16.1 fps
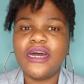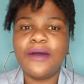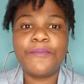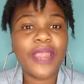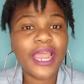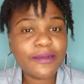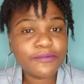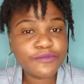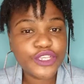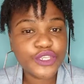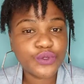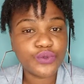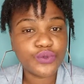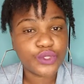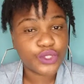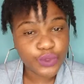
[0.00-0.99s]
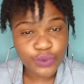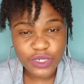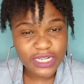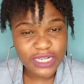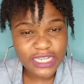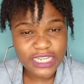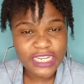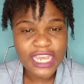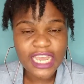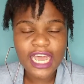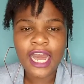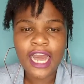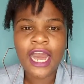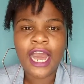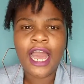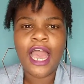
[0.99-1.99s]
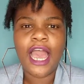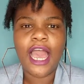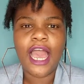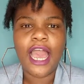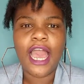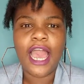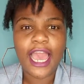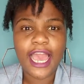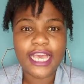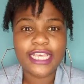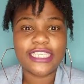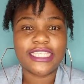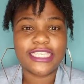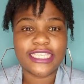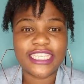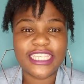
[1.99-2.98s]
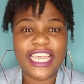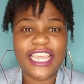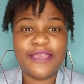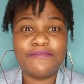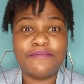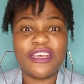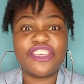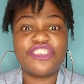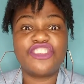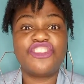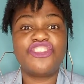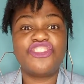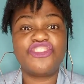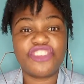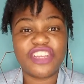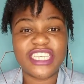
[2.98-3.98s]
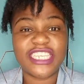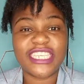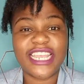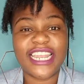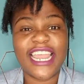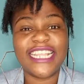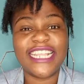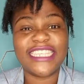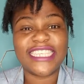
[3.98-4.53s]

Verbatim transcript: a primary school student has the same stress and